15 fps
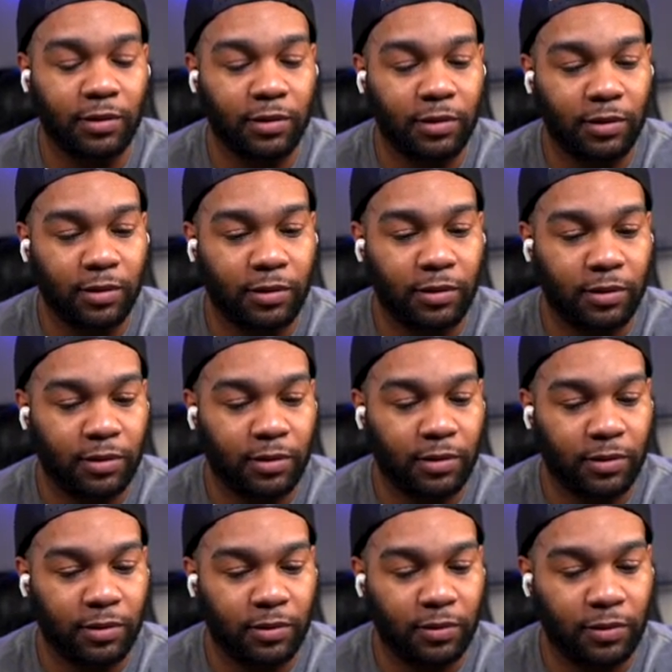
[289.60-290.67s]

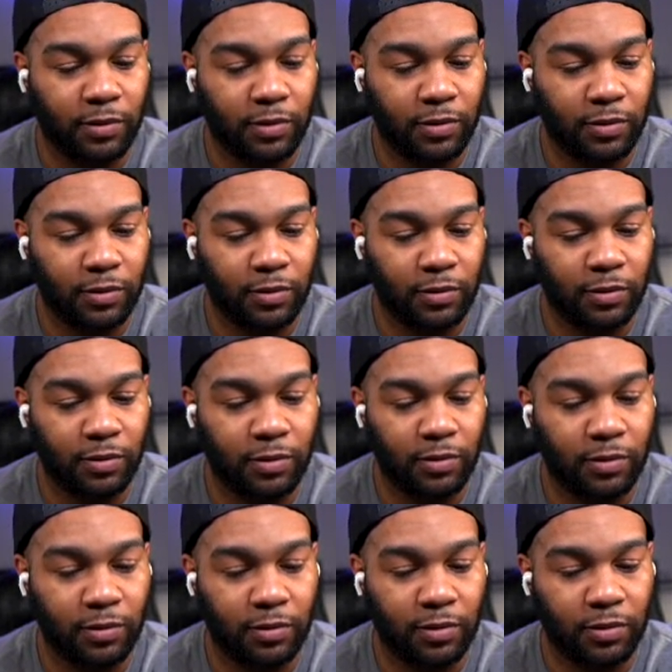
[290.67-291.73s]

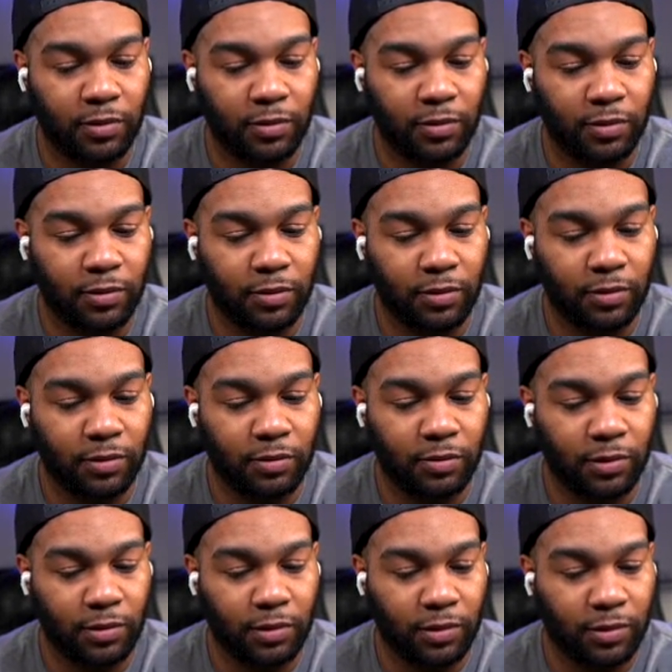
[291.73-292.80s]

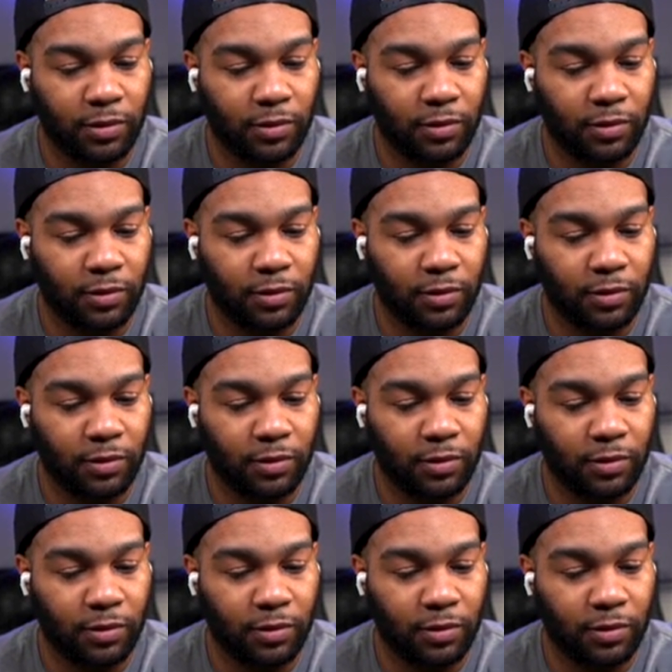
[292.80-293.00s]
(silence)